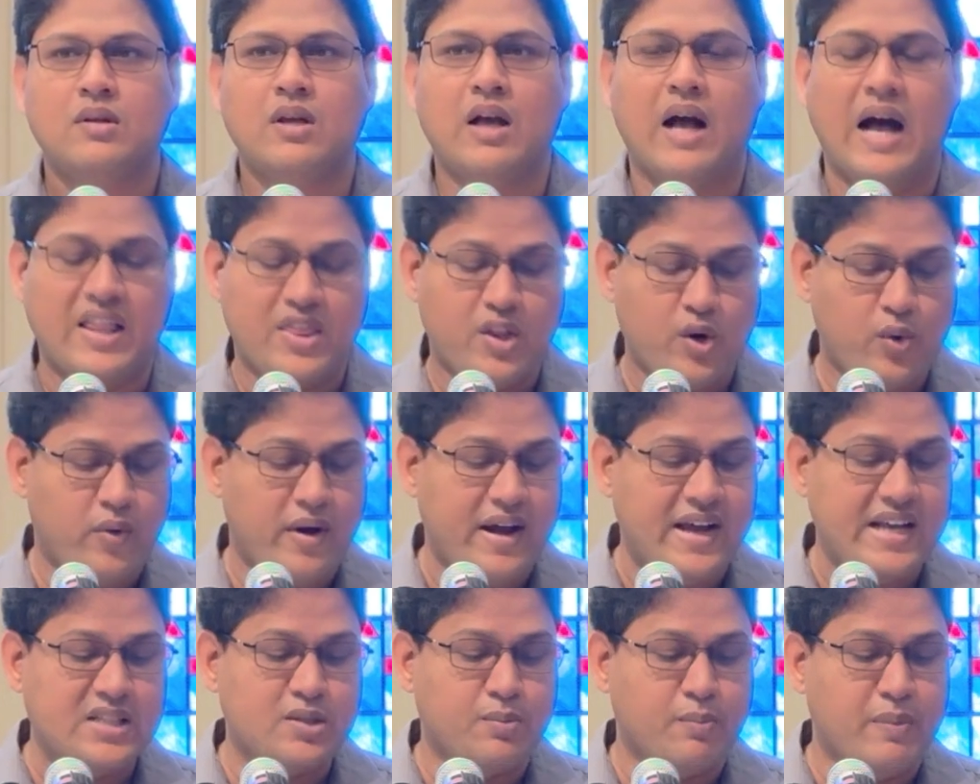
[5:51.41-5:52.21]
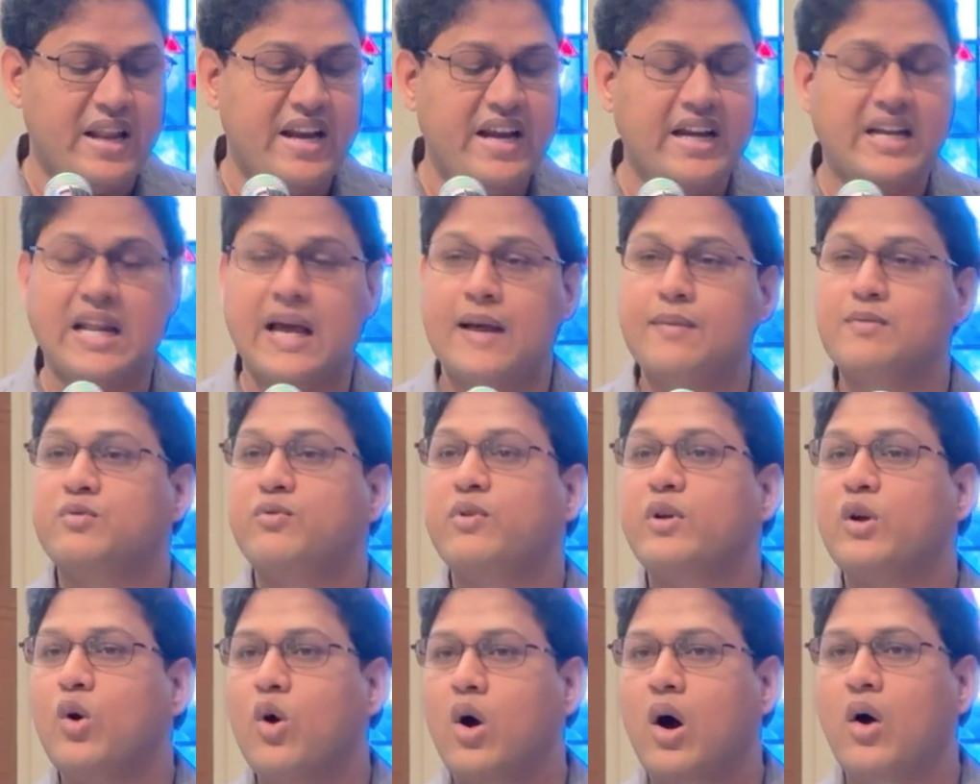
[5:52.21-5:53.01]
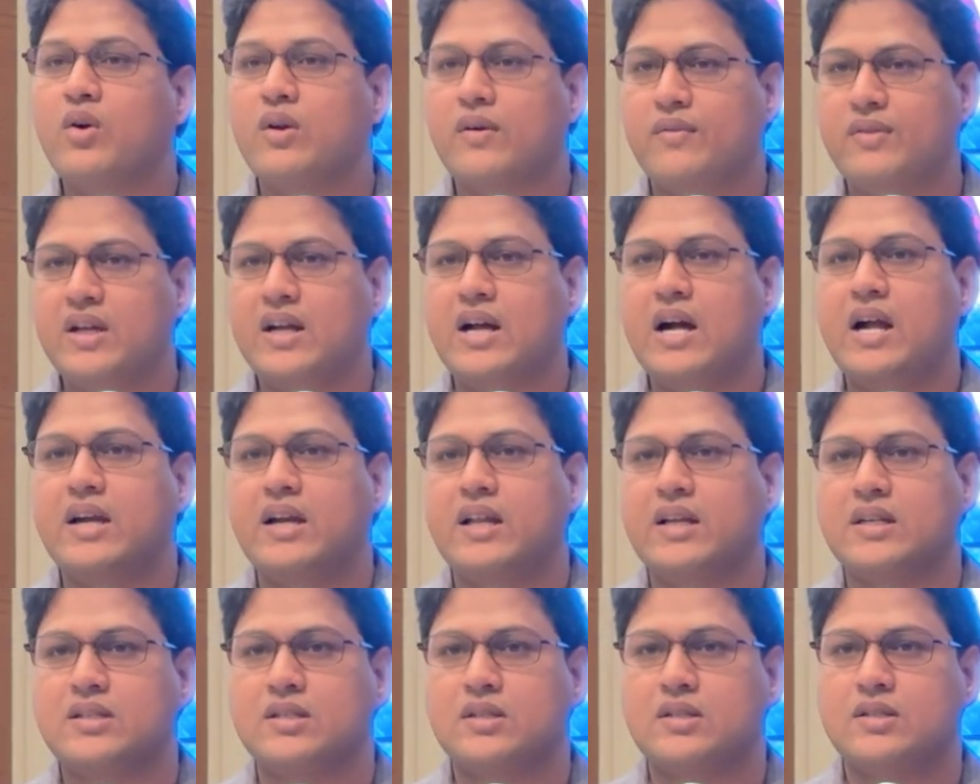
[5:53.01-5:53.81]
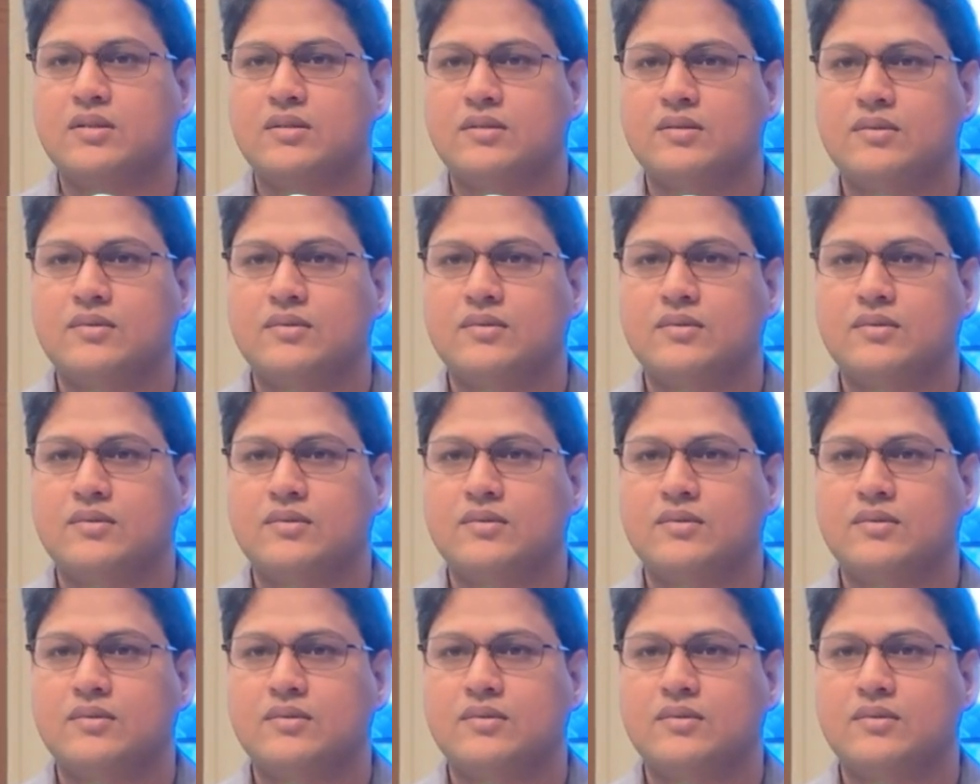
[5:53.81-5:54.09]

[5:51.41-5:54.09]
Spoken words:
Otherwise, many times we go out of the context.